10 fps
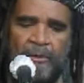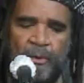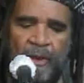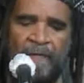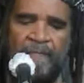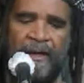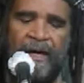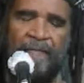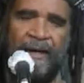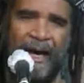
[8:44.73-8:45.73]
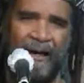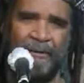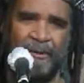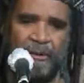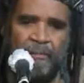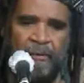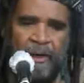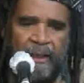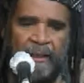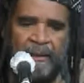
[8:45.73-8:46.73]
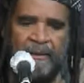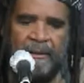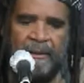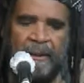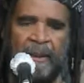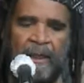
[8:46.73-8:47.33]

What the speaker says: 25 household products,